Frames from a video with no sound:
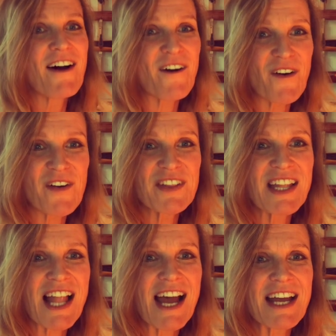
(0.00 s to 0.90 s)

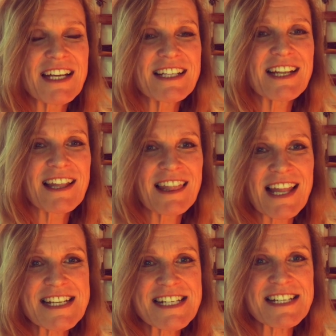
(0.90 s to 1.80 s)
online
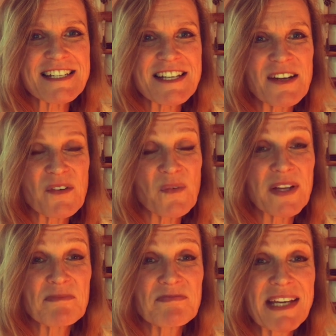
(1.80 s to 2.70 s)
lesson
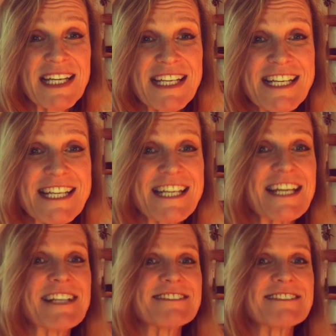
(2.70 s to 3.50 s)
with me.